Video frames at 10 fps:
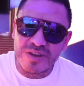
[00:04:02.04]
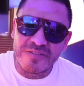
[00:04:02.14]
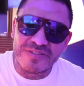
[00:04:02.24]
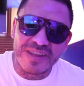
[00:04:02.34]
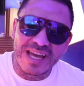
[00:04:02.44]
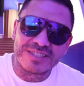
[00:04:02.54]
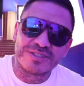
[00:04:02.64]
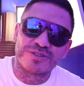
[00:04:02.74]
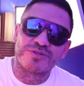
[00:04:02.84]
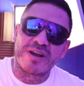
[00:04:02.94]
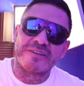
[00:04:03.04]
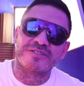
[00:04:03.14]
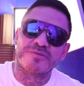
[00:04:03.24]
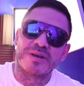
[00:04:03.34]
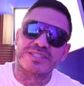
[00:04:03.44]
you have not subscribed
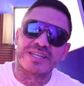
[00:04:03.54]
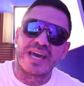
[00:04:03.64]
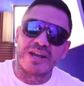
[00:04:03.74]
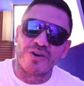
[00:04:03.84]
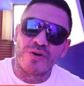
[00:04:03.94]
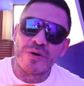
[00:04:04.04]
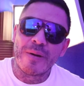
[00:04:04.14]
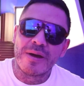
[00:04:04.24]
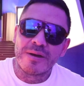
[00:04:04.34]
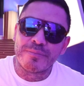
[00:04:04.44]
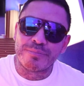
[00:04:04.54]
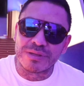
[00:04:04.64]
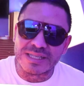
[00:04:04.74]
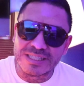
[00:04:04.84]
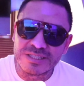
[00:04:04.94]
to my channel,
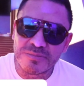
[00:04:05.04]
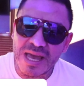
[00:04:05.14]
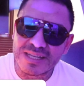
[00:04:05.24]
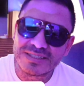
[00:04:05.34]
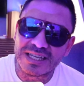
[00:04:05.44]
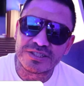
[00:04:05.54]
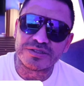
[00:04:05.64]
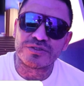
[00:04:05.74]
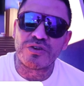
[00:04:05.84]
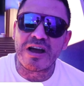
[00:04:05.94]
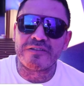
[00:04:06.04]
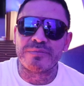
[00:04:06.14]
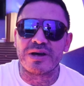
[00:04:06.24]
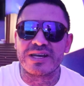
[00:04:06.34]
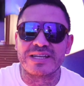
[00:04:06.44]
please smash that
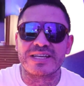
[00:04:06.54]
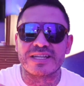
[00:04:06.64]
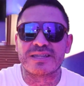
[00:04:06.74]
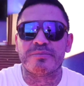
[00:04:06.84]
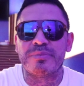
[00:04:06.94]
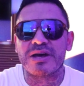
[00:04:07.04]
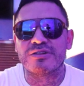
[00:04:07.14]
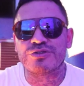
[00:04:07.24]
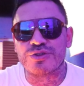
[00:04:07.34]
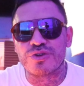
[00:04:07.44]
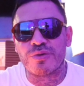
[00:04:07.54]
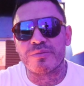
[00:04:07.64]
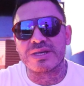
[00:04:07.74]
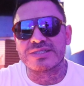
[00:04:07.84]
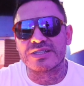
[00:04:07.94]
subscribe button, hit the bell so you
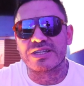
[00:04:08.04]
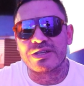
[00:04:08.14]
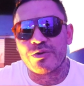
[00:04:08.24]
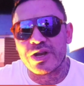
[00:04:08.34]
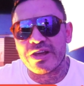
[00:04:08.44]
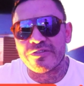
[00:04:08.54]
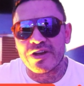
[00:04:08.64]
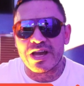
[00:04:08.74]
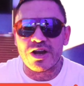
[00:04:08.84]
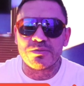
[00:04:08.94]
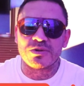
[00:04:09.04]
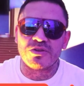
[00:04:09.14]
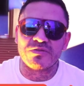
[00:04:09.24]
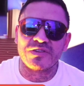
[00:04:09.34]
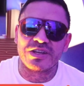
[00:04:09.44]
don't miss nothing whenever I
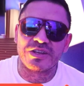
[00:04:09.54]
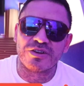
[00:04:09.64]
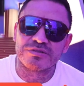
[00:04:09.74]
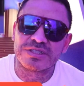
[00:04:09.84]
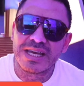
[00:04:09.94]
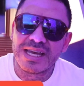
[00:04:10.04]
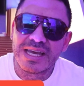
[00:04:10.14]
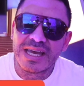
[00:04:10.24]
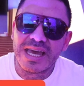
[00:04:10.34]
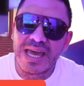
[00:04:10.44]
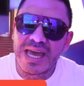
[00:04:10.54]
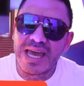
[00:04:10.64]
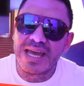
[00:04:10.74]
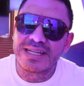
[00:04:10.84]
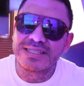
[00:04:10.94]
upload videos.
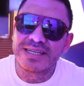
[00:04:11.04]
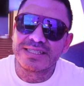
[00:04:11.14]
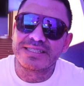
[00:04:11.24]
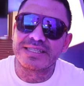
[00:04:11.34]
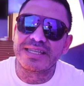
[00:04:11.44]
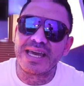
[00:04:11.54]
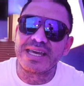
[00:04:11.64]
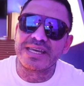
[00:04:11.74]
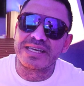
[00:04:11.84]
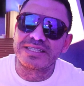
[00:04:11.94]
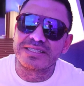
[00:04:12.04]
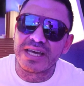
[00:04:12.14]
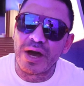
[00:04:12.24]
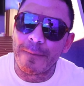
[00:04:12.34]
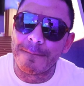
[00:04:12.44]
And today it's
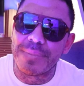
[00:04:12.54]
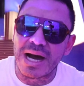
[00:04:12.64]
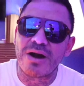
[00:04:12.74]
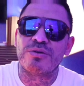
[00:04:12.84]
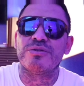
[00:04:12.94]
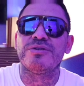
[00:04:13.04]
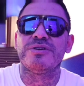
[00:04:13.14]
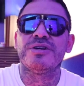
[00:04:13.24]
about